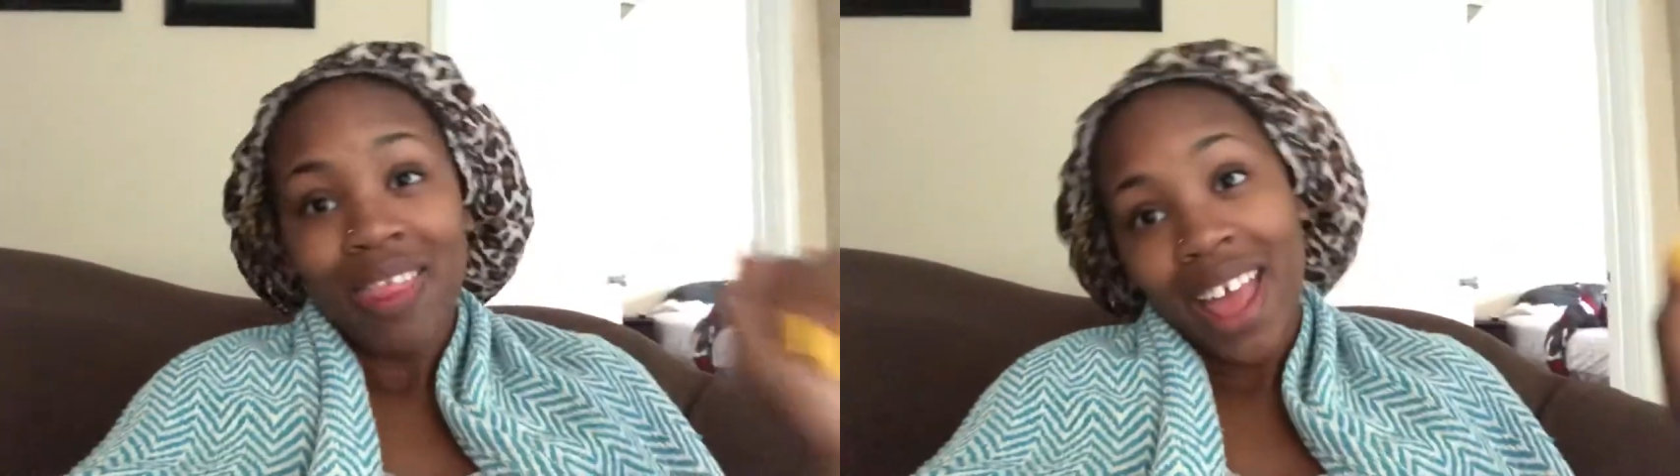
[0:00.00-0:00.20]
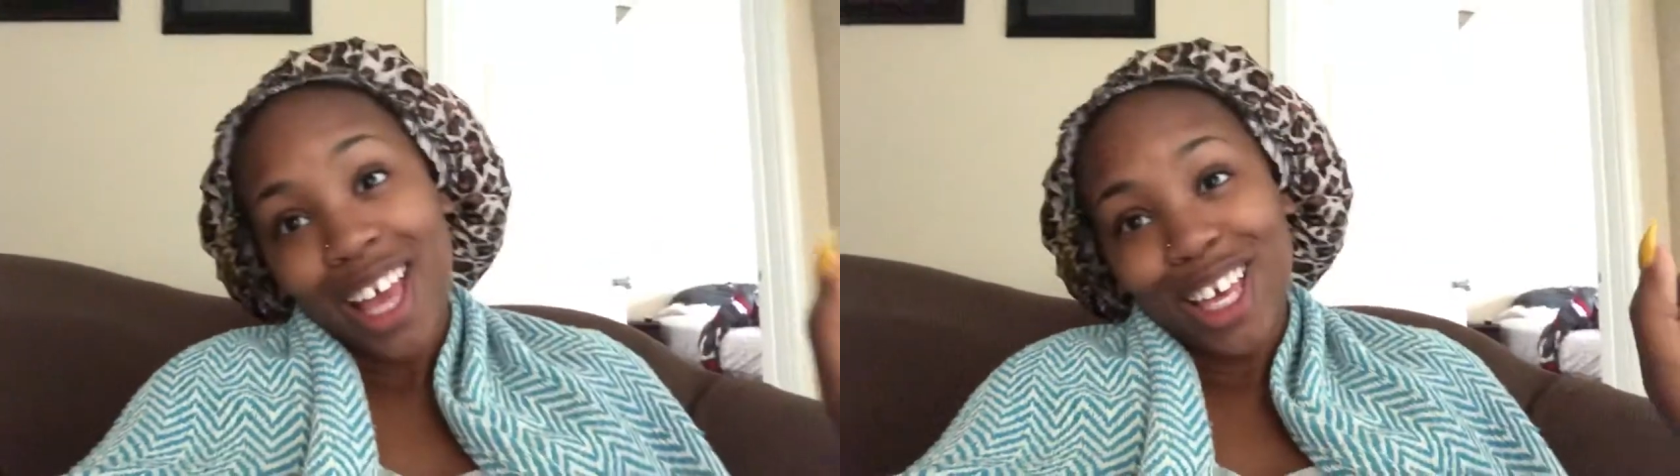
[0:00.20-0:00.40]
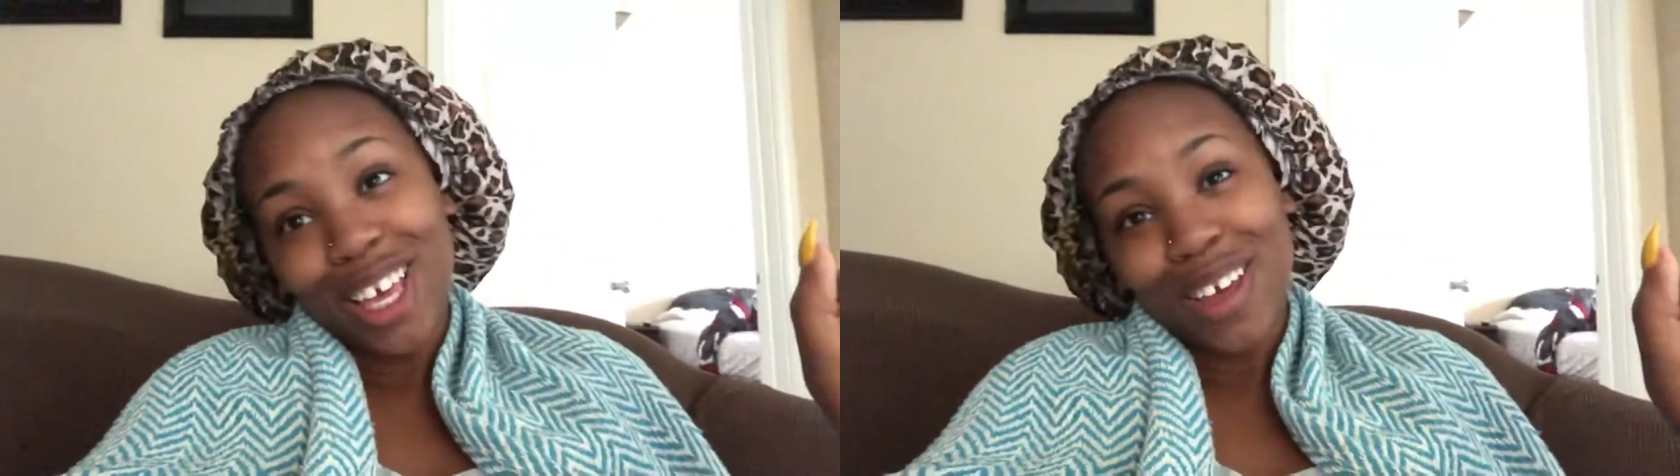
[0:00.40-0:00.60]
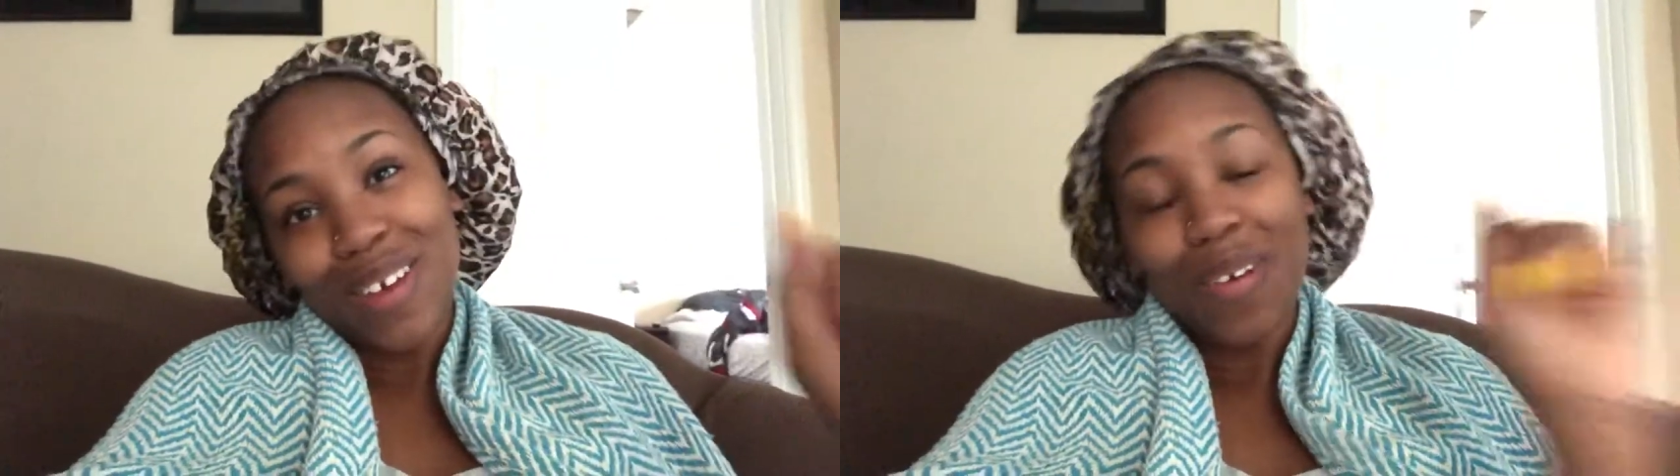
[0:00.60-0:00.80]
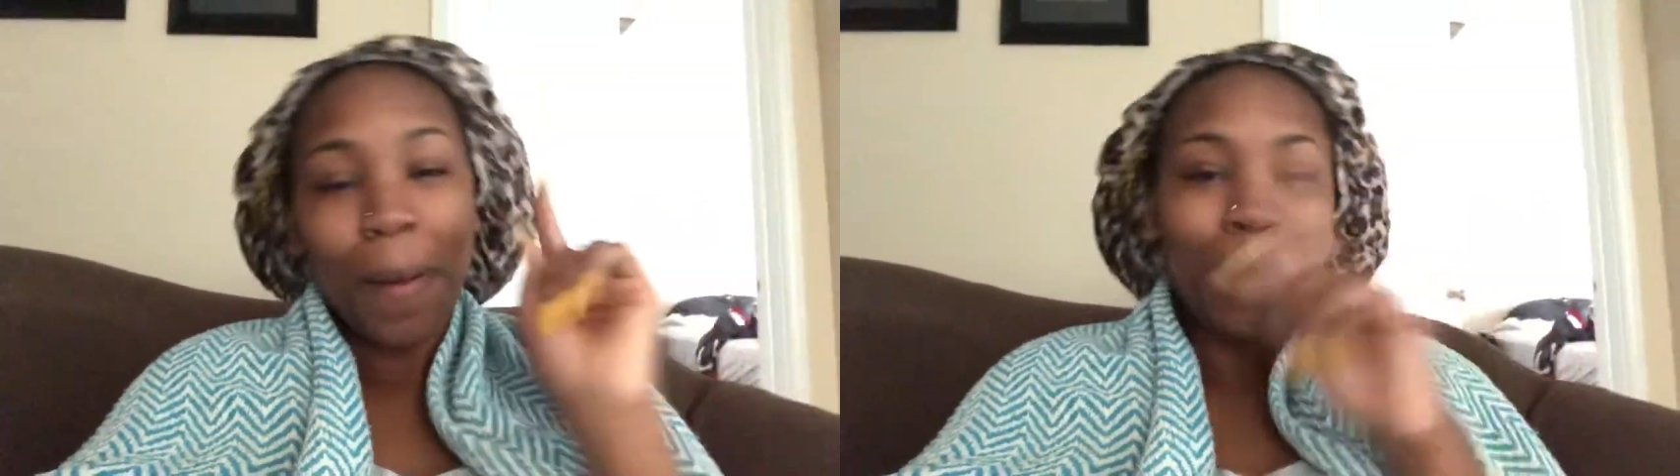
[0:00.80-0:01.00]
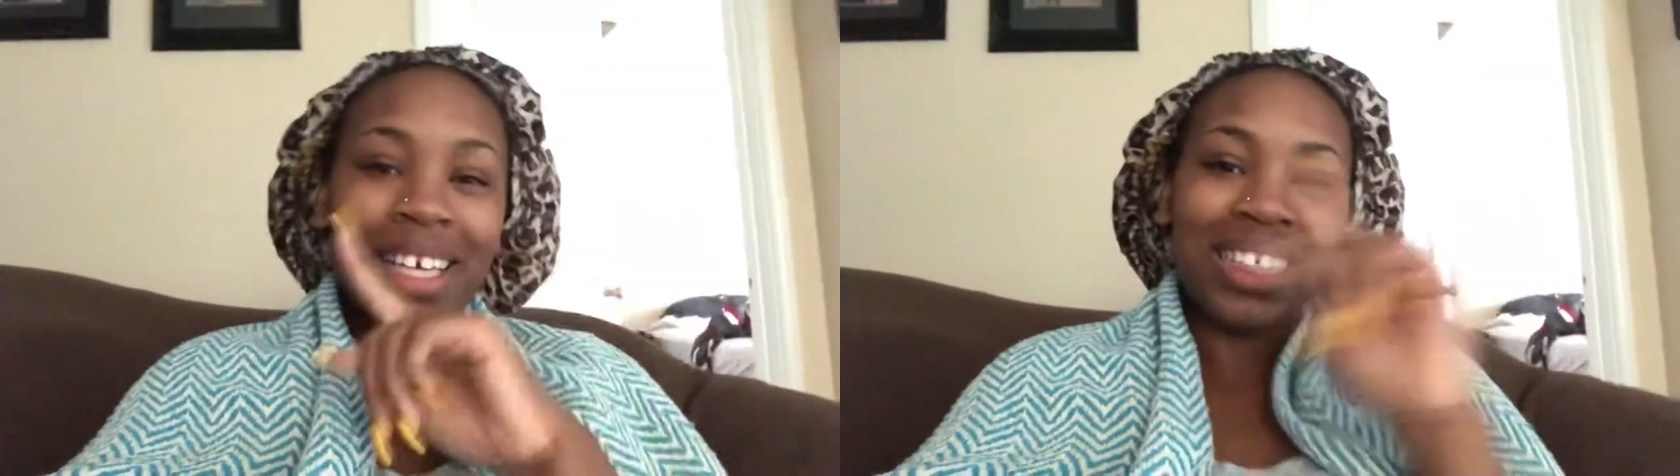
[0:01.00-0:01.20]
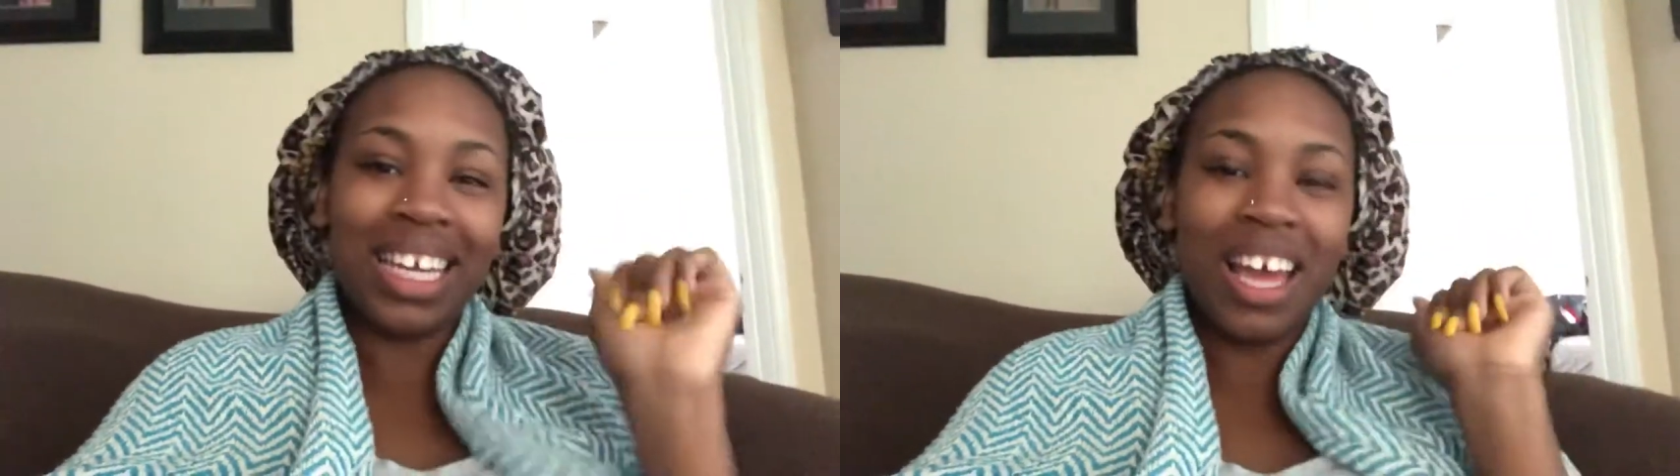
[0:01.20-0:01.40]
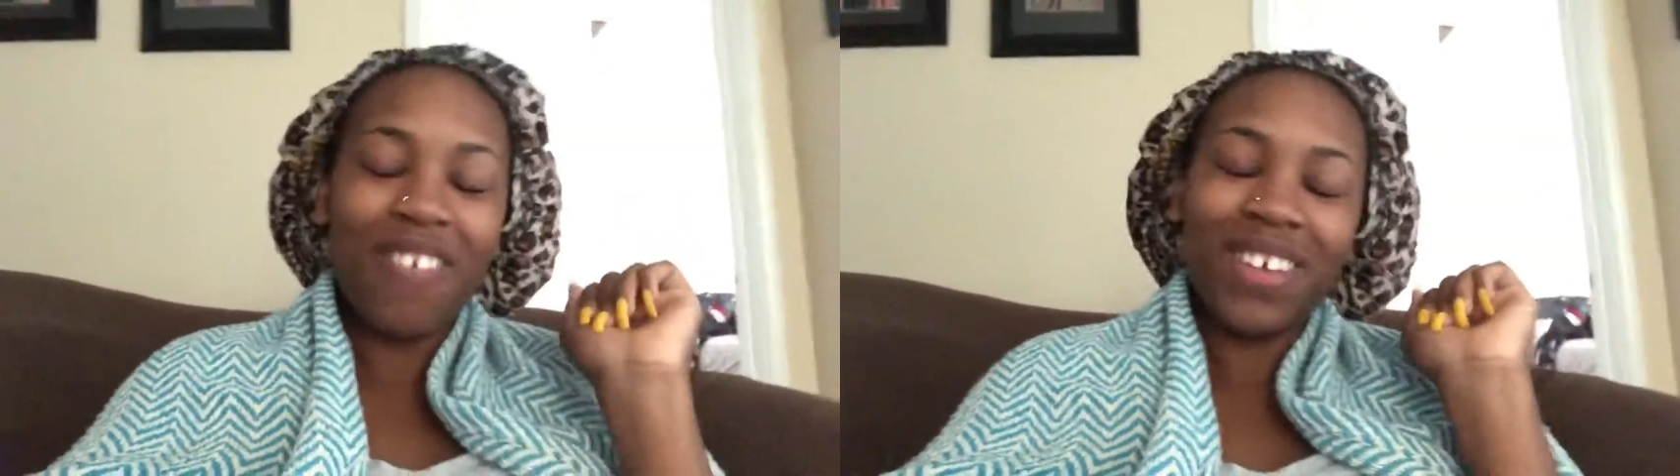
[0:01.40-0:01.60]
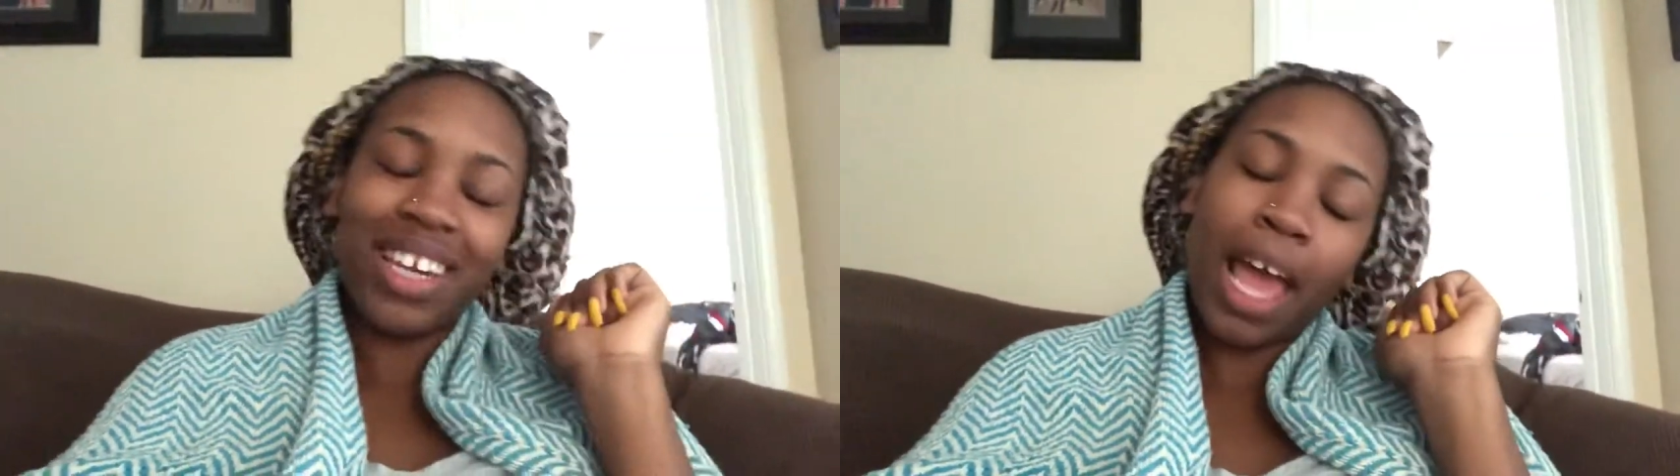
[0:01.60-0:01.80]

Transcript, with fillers: Thank you. Peace, love, and